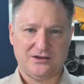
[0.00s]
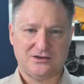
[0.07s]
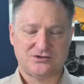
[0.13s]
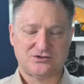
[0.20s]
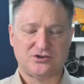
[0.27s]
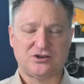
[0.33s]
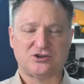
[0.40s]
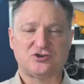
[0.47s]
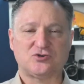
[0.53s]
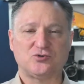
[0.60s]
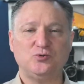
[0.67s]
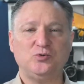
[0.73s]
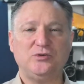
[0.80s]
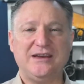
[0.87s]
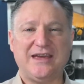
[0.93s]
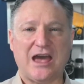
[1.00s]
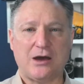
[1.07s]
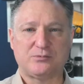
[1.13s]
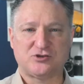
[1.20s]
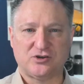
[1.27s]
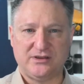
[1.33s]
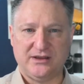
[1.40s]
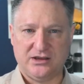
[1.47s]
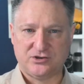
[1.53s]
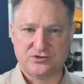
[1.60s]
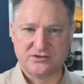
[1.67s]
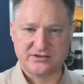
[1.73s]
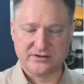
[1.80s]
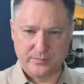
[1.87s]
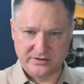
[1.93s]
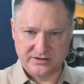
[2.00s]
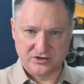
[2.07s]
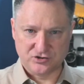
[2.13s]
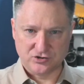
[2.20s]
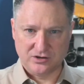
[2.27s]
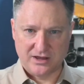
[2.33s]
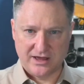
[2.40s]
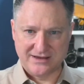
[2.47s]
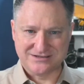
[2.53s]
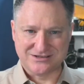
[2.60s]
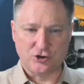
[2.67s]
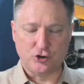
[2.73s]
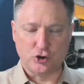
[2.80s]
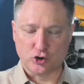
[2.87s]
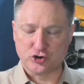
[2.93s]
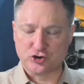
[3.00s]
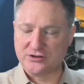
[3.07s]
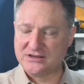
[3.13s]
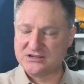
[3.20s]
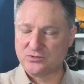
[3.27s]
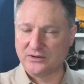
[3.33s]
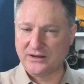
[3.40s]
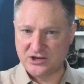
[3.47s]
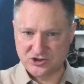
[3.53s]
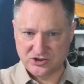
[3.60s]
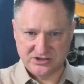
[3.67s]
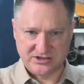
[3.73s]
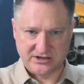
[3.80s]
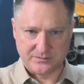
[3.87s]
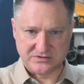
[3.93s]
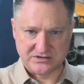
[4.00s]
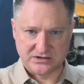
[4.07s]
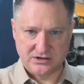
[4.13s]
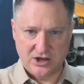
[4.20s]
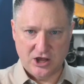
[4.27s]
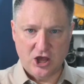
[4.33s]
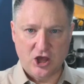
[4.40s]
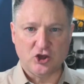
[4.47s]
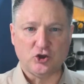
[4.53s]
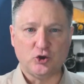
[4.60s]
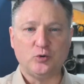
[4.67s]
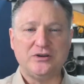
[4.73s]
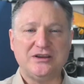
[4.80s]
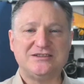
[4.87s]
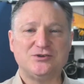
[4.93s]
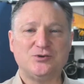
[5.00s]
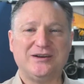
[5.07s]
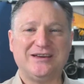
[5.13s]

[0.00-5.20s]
So to truly capture the interest of potential clients and nurture these relationships, you need to